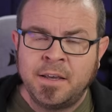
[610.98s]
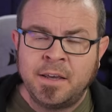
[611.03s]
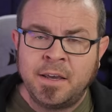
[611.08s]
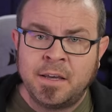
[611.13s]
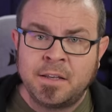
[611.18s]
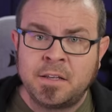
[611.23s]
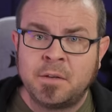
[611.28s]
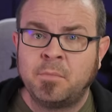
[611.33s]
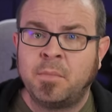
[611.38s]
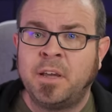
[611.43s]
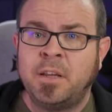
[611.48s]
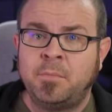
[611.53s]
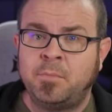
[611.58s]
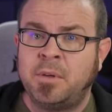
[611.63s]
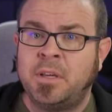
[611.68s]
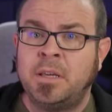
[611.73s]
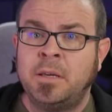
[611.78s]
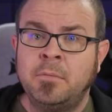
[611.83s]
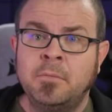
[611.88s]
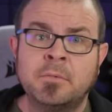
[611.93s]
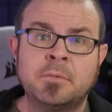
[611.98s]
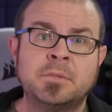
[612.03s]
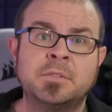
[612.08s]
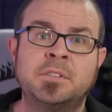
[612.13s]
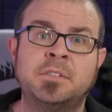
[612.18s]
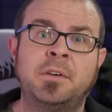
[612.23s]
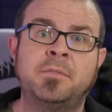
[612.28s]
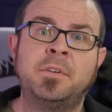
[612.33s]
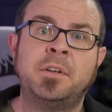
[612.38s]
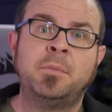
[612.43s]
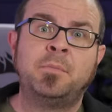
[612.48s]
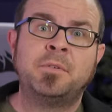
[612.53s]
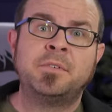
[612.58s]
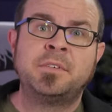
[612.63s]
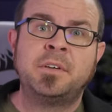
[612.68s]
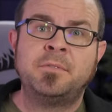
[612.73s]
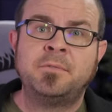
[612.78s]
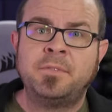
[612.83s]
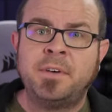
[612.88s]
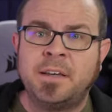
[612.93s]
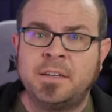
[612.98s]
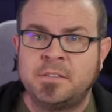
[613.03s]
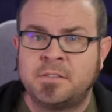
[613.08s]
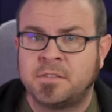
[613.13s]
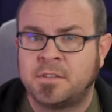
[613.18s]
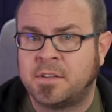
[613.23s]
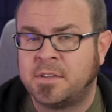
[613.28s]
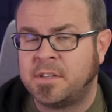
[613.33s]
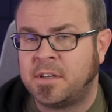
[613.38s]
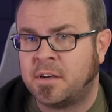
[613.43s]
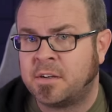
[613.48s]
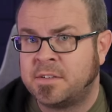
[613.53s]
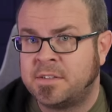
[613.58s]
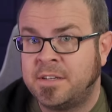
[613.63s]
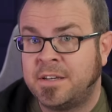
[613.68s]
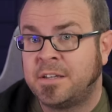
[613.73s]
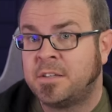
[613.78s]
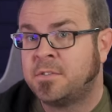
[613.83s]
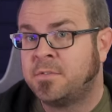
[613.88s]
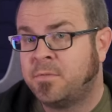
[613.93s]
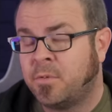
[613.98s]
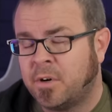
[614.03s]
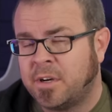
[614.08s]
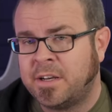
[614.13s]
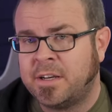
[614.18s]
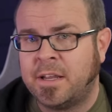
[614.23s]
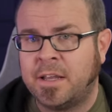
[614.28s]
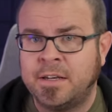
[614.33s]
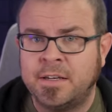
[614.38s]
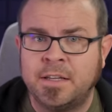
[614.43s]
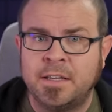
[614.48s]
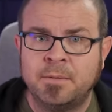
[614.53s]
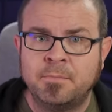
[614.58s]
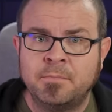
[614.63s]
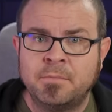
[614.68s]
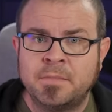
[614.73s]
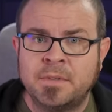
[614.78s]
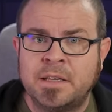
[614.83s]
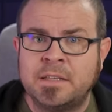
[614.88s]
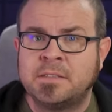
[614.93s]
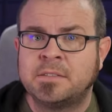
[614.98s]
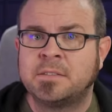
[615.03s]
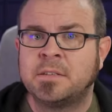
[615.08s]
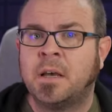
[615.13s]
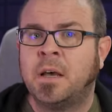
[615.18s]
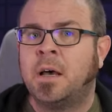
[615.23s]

and it might be 70% faster than the RTX 4090. That's